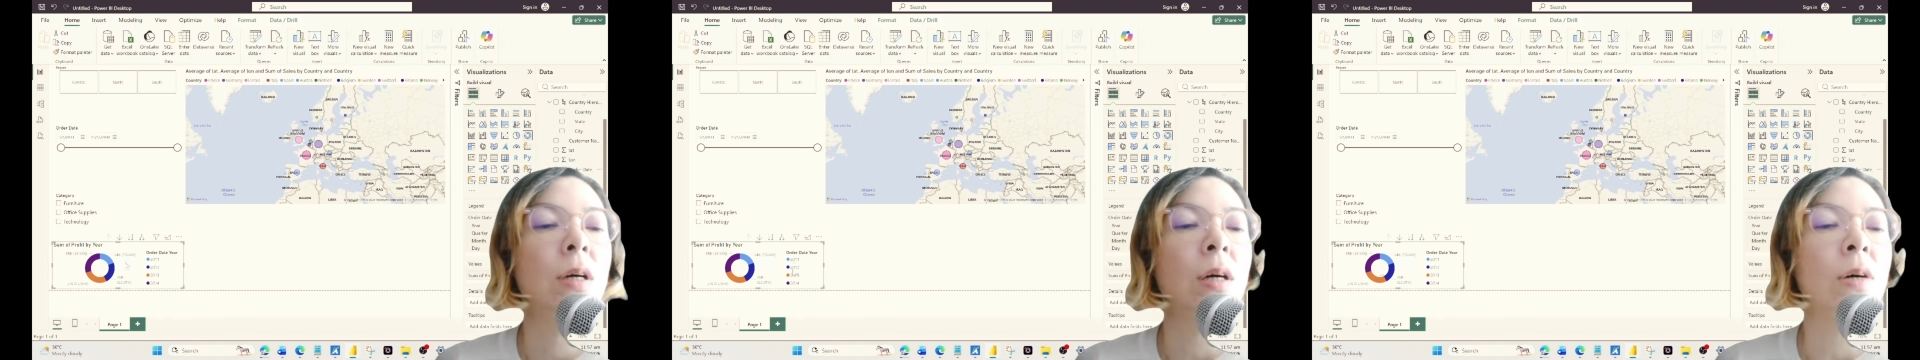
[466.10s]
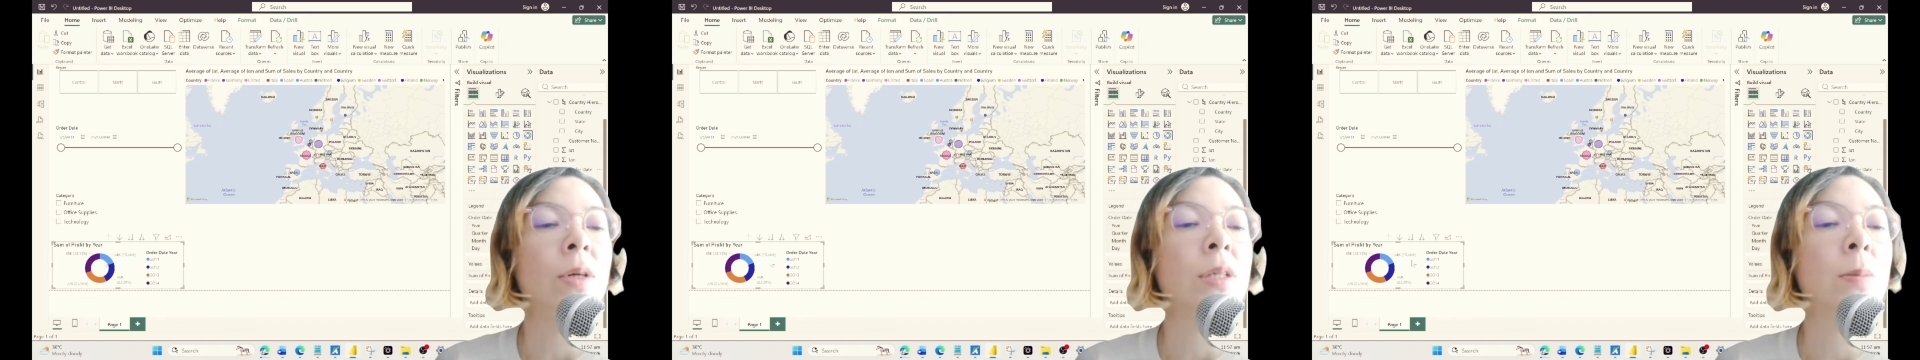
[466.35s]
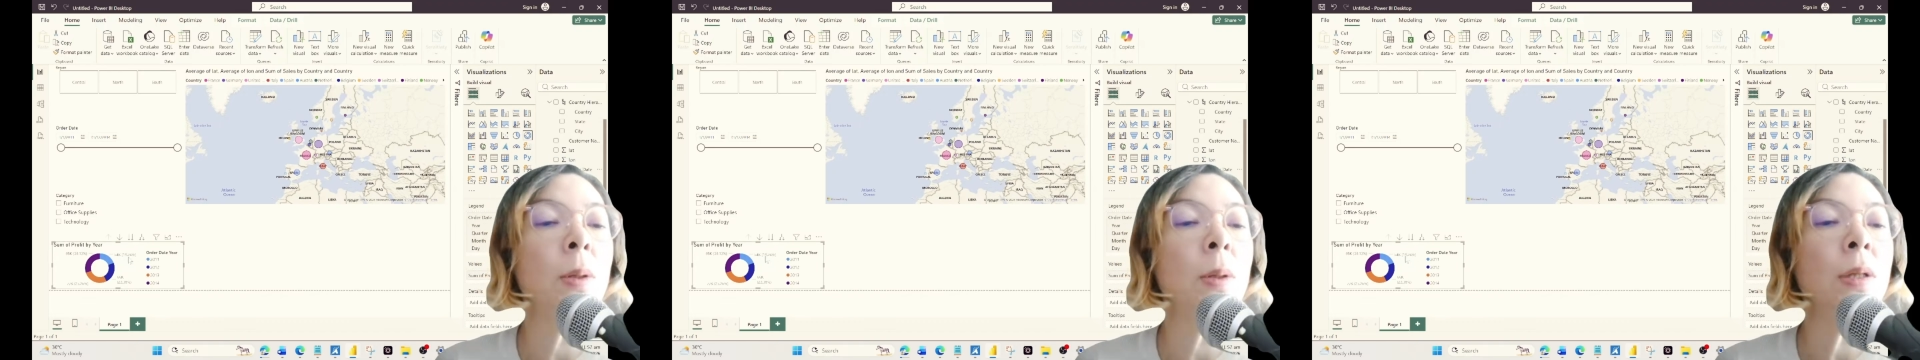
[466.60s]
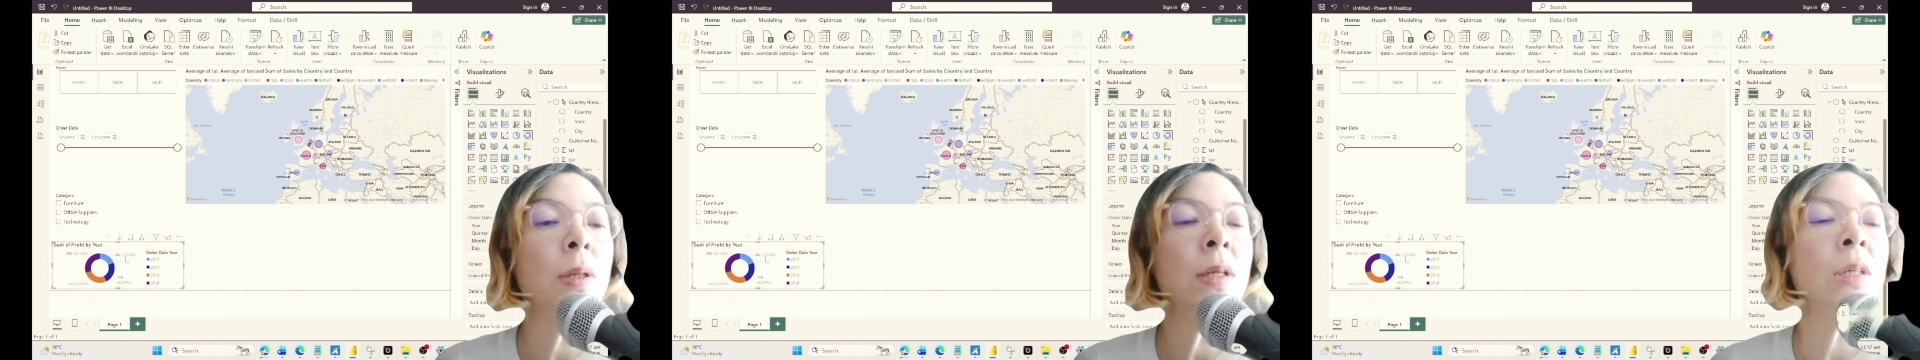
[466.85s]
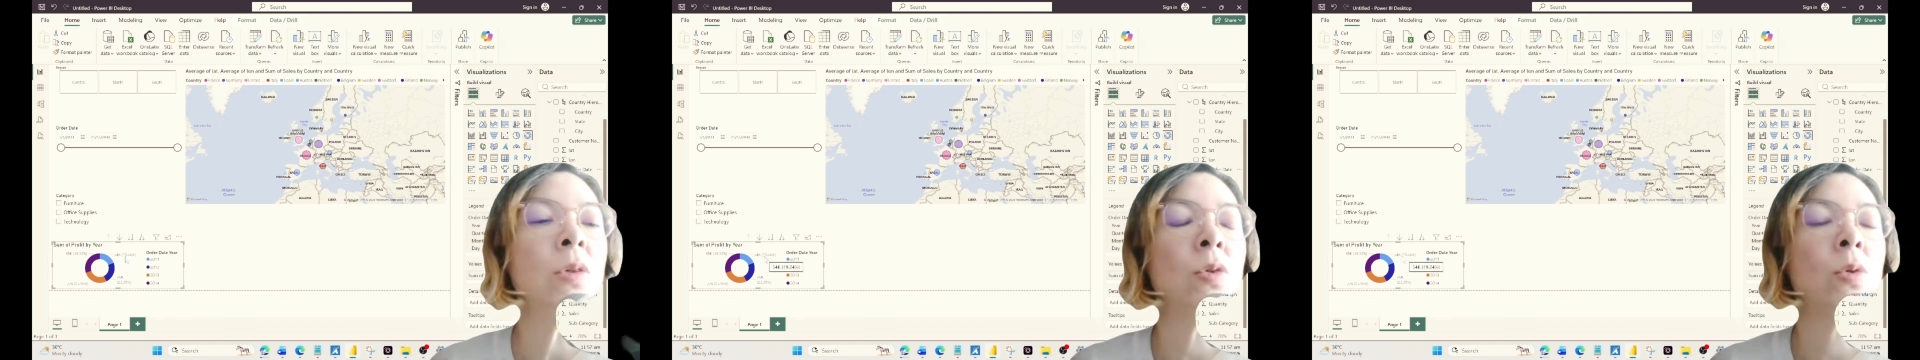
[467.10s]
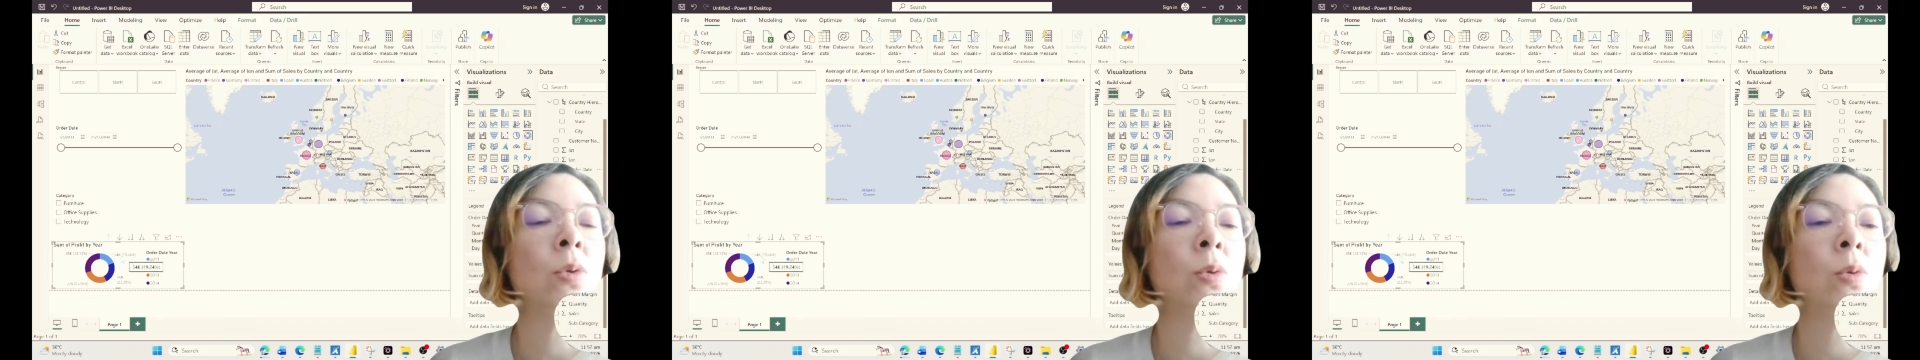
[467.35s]
responding
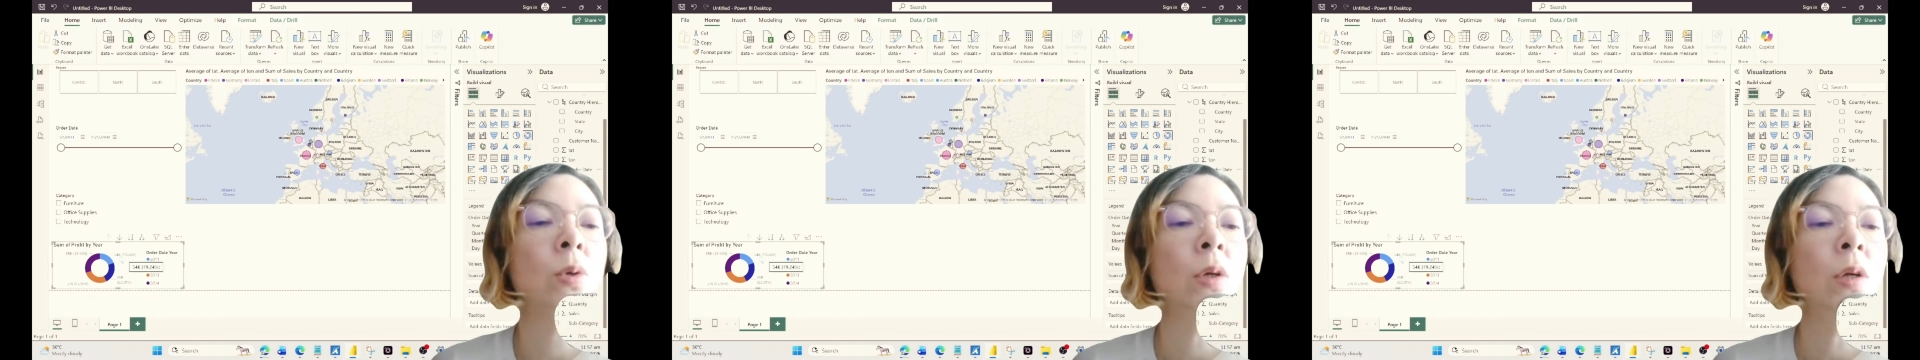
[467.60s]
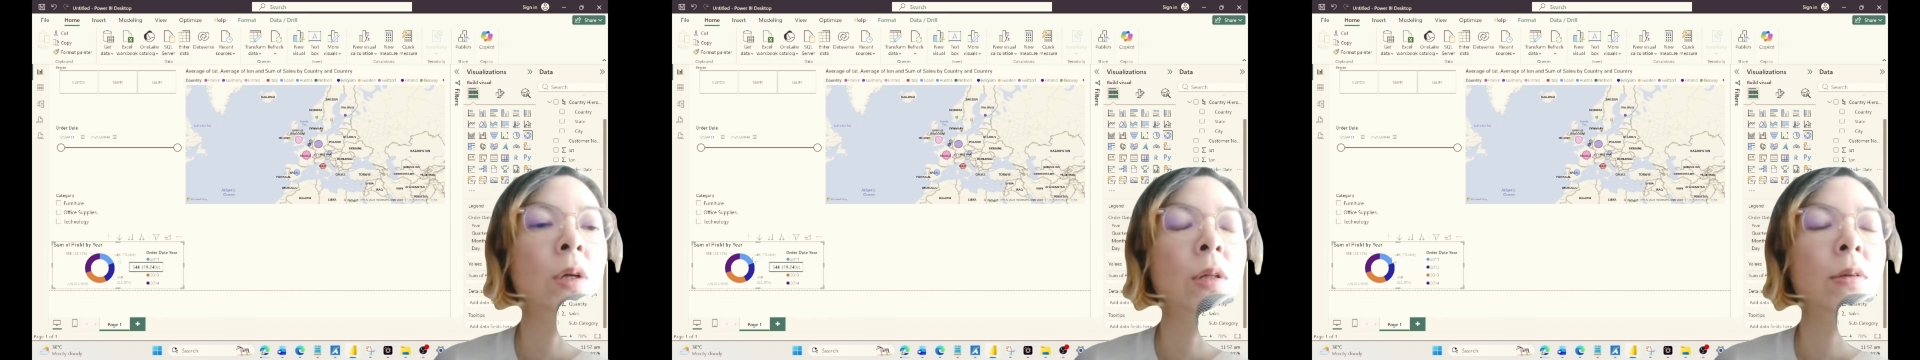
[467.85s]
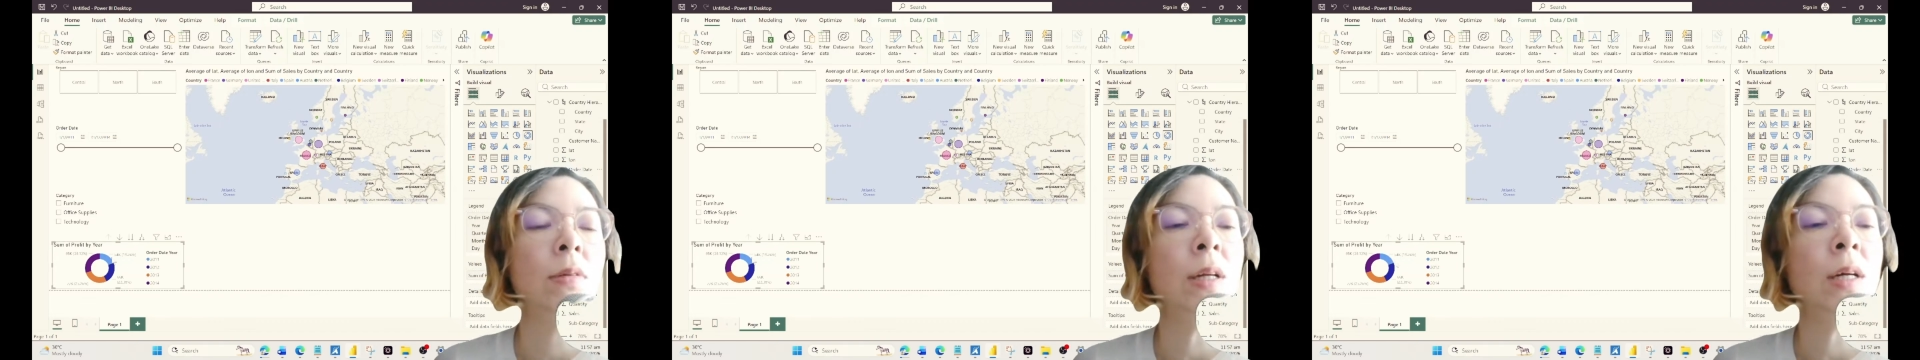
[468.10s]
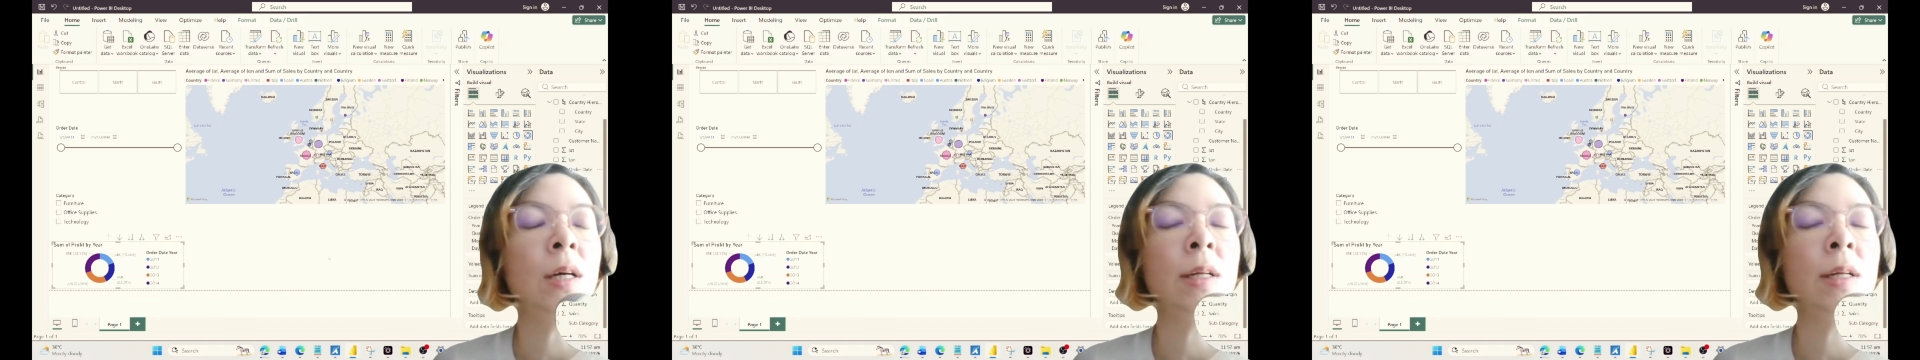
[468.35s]
to the data